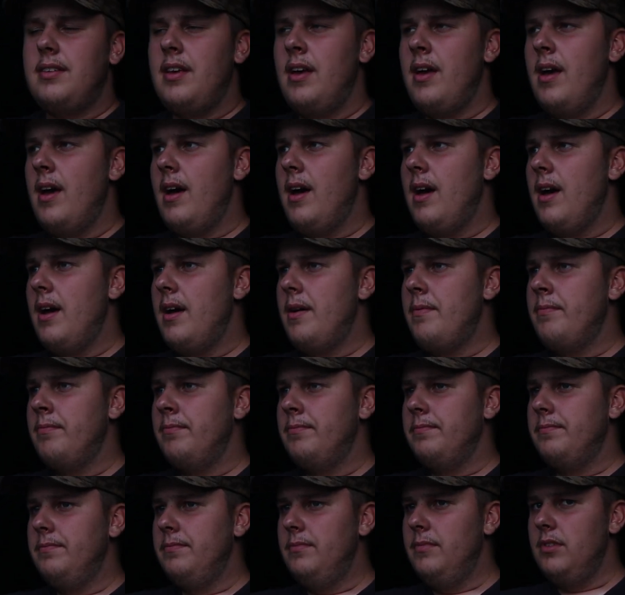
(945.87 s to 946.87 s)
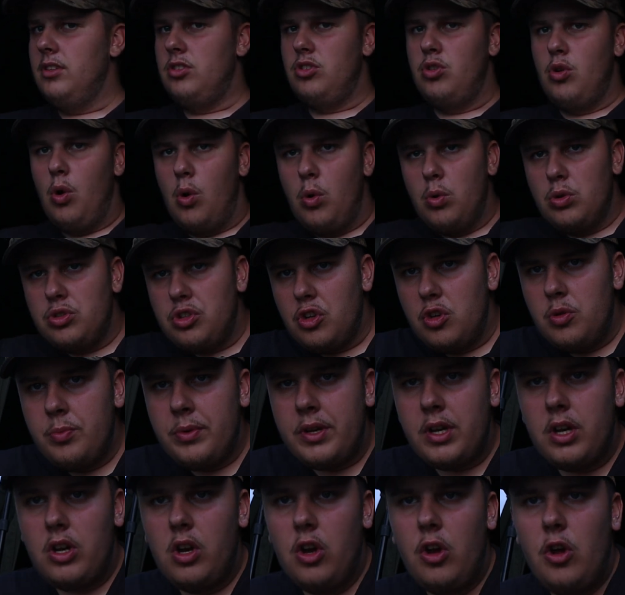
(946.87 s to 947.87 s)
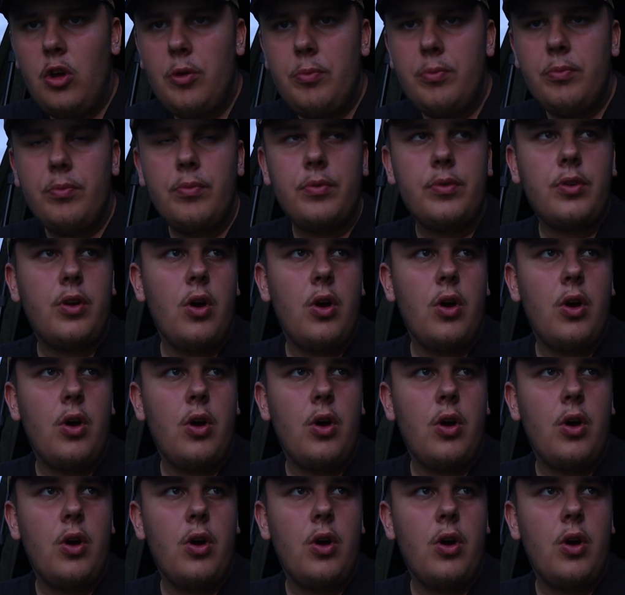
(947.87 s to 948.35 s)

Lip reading: It's not all doom and gloom.